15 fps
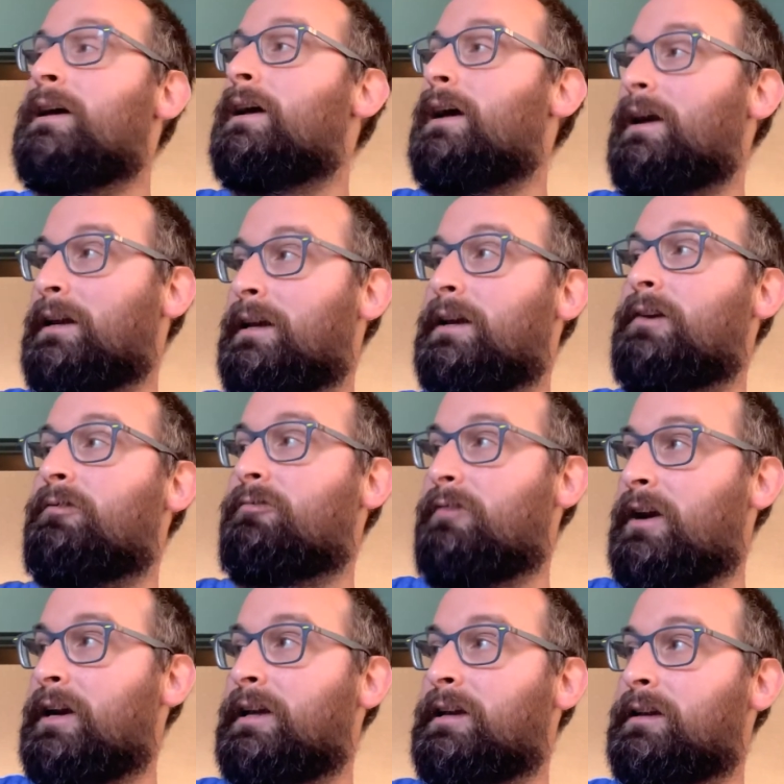and get it
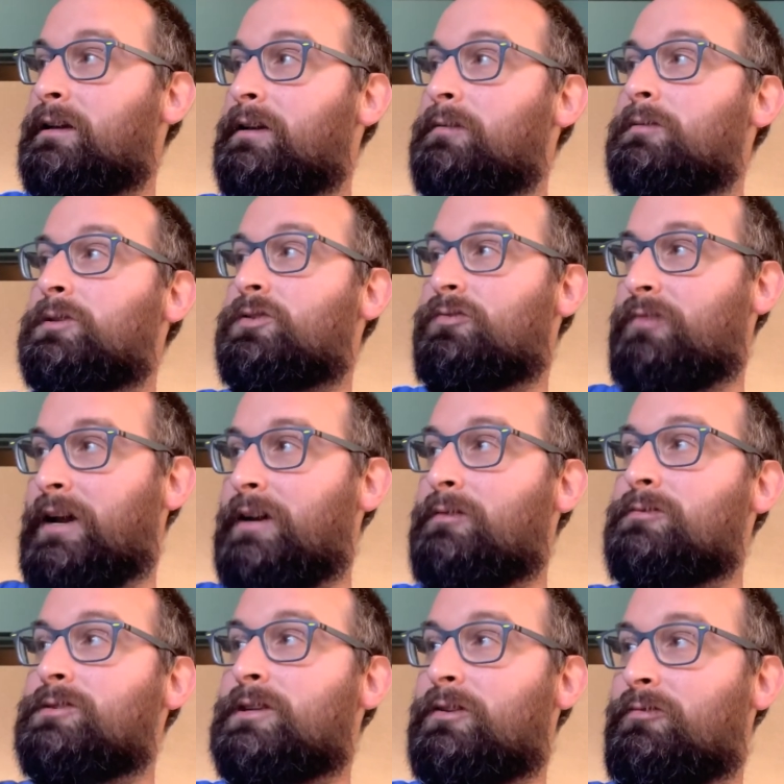ready. It was
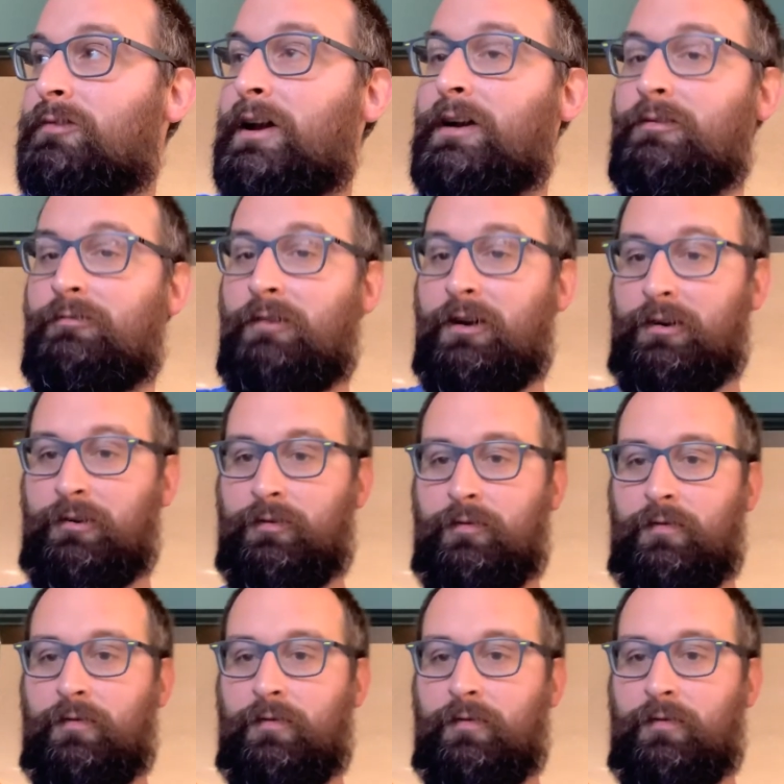rails and a runner.